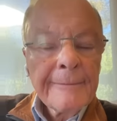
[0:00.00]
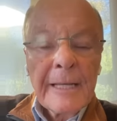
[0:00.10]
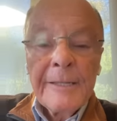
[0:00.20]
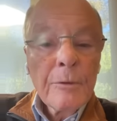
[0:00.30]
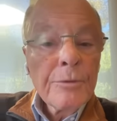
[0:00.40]

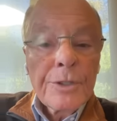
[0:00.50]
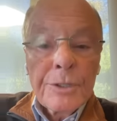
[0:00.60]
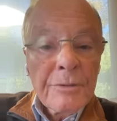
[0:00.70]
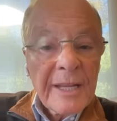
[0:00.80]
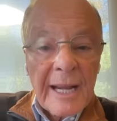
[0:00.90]
Very
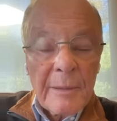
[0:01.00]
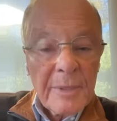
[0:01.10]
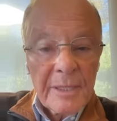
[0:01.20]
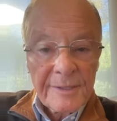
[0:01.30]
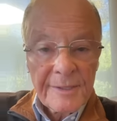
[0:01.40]
well.
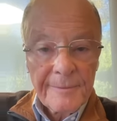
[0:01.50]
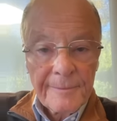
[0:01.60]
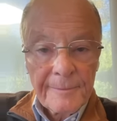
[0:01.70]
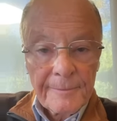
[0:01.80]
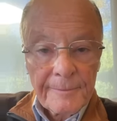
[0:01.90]
He shot
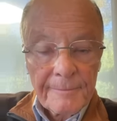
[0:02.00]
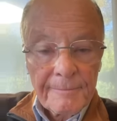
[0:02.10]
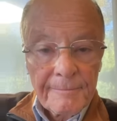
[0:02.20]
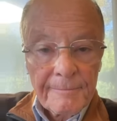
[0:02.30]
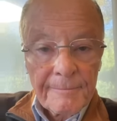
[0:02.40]
himself in
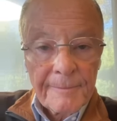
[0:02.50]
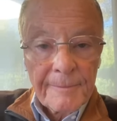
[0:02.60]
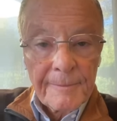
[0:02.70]
the head.